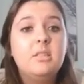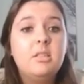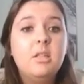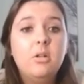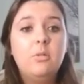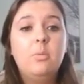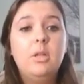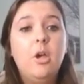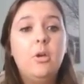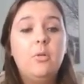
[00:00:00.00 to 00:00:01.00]
It's
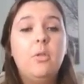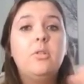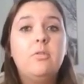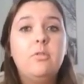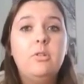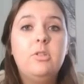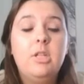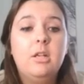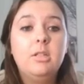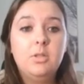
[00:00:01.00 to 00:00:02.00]
still, we owe those
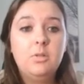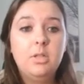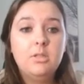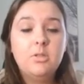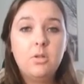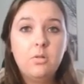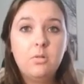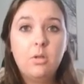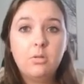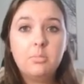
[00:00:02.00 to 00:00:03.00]
fiduciary duties
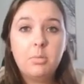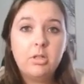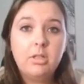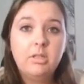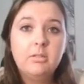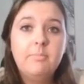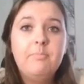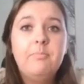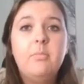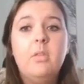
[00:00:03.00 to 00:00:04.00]
to those parties.